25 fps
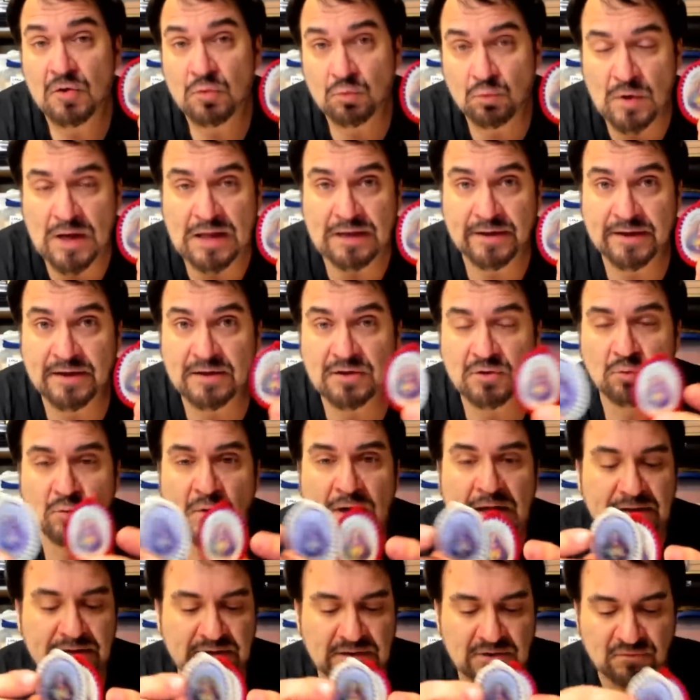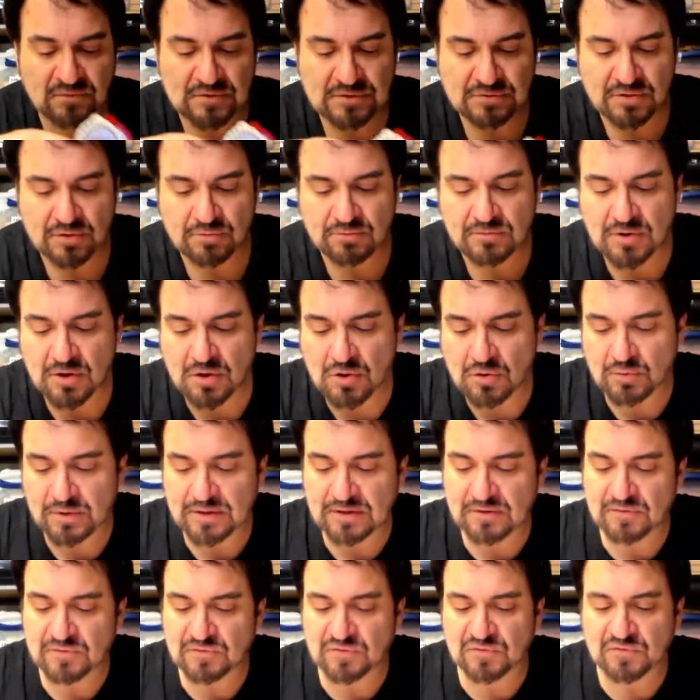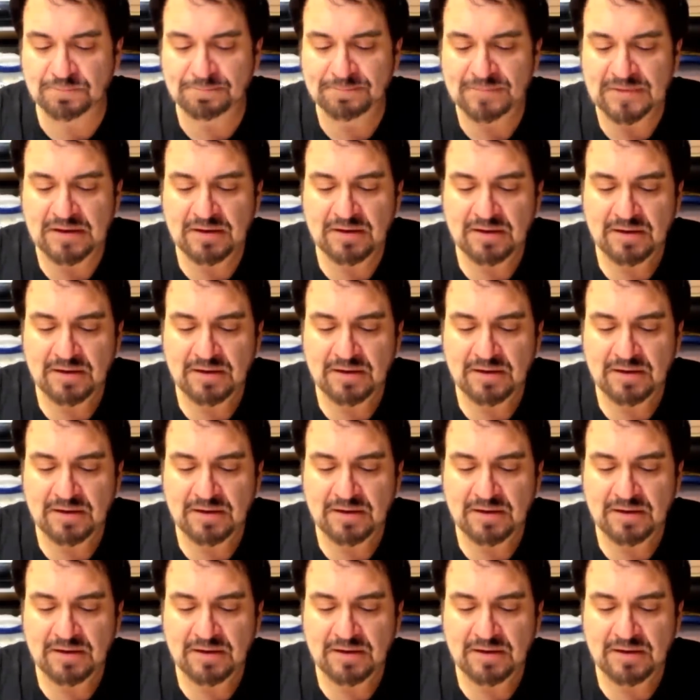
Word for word: relic. And a relic, if you don't know, is